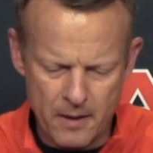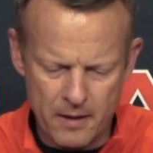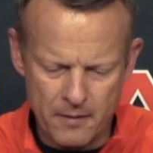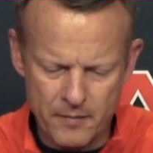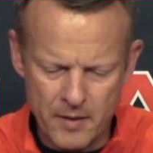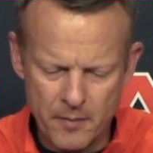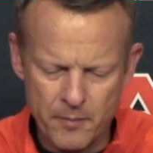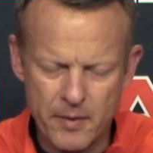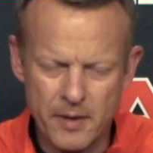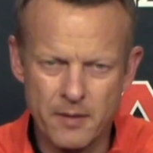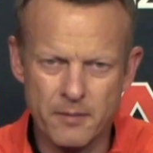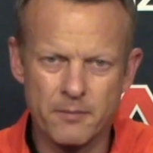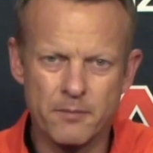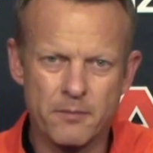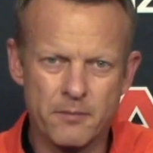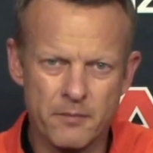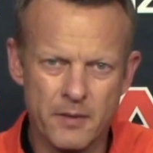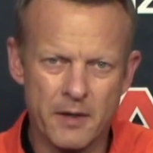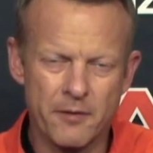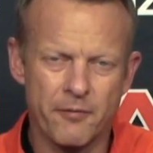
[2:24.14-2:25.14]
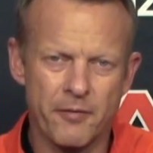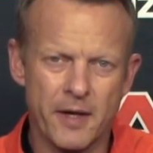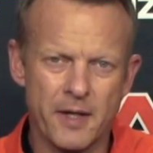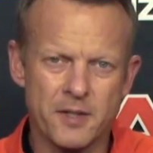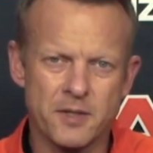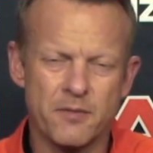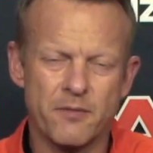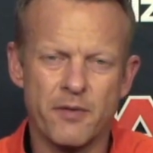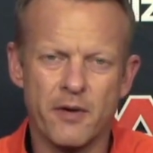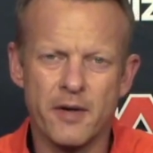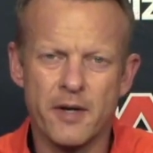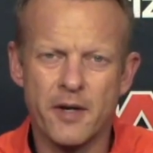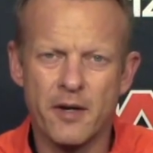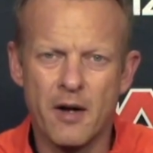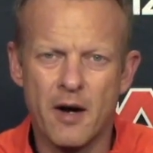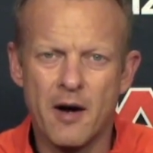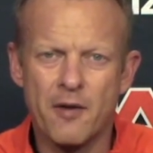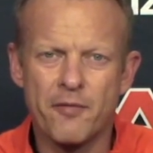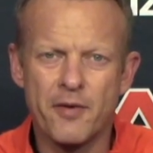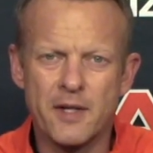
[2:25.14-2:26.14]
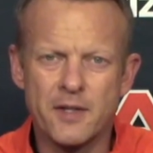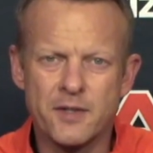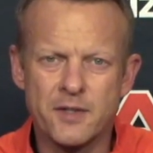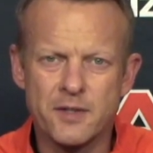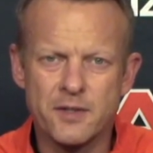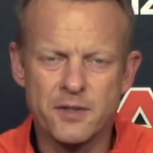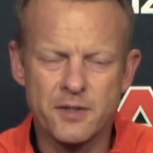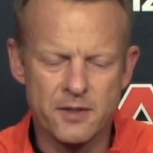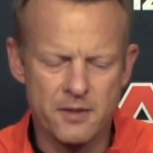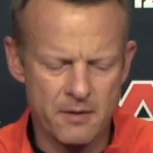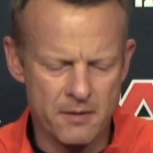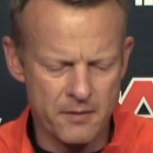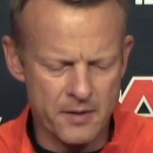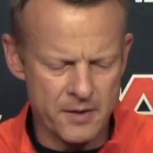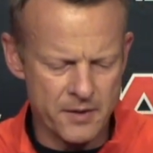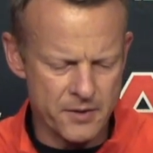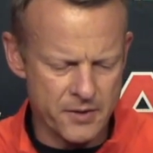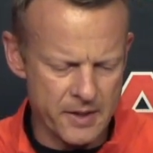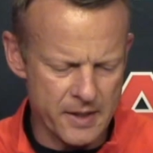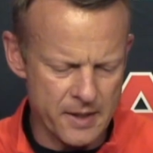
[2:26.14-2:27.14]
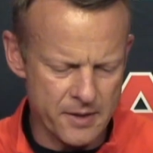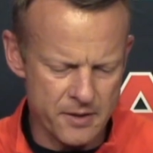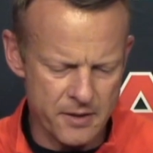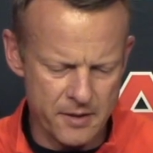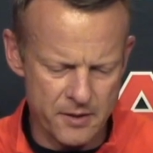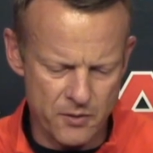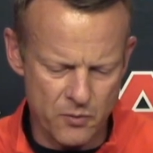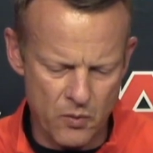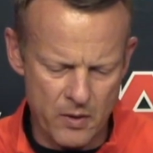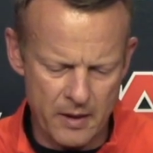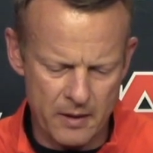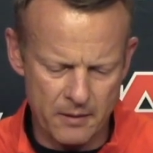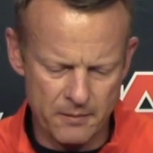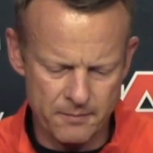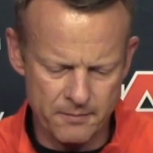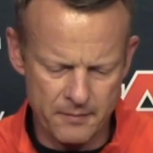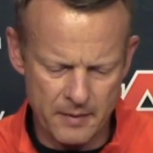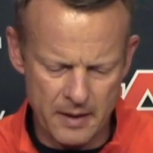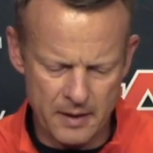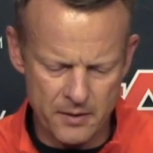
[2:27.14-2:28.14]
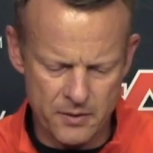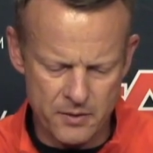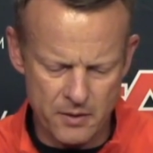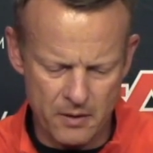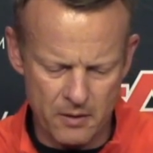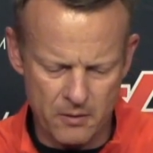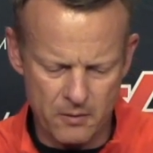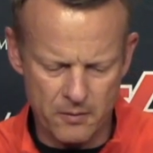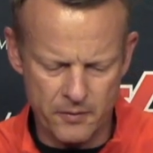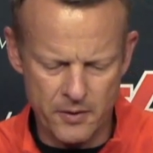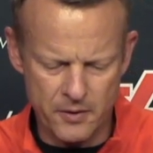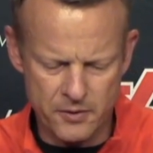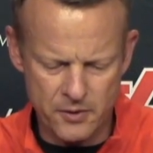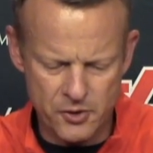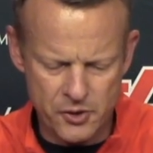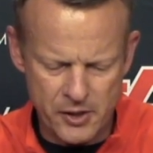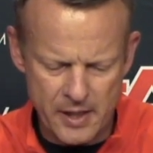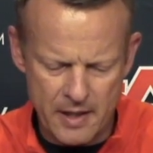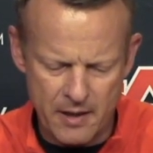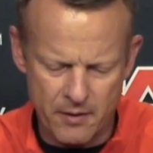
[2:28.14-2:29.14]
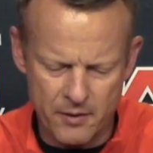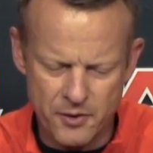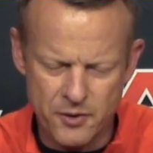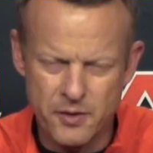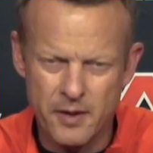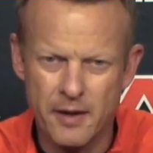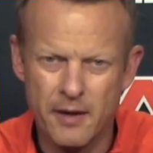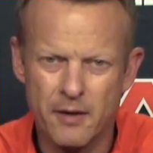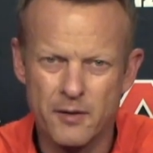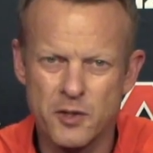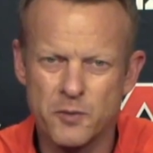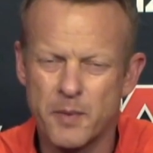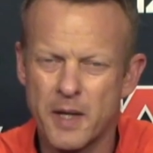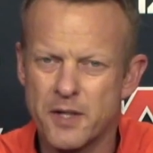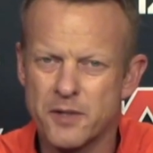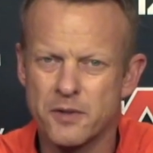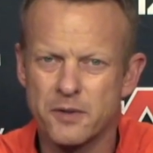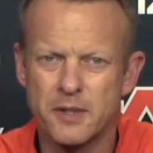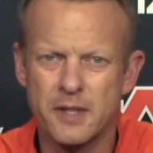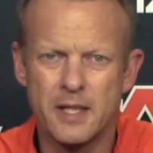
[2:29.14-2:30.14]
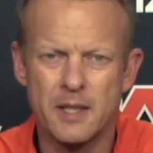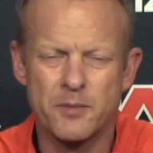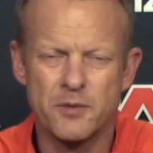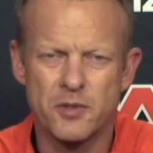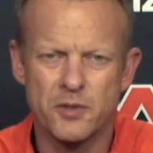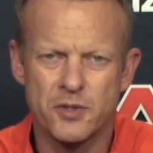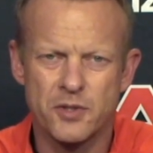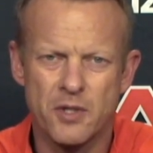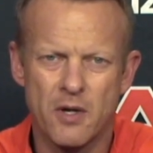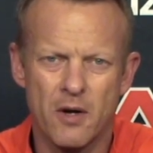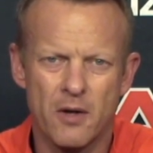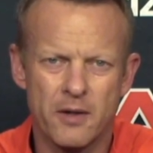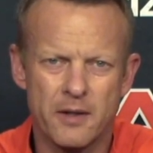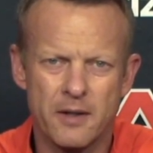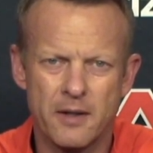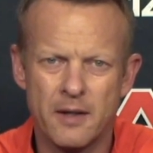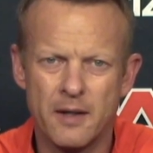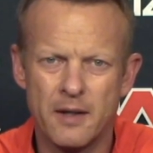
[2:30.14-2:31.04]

they faced some very good offenses this season as well. And so there's a challenge there. Special teams are solid.